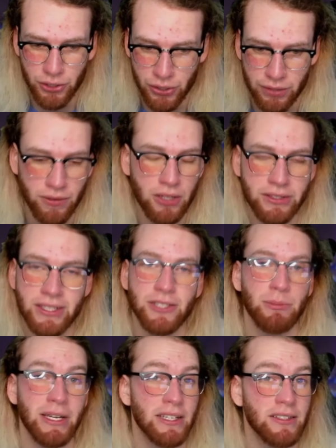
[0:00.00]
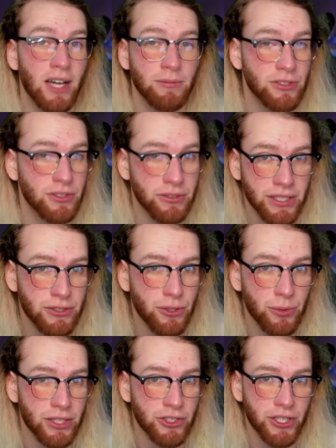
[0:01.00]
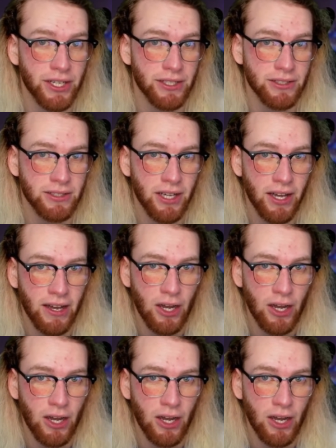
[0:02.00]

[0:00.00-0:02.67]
You can vault it as many times as you need to in a chase.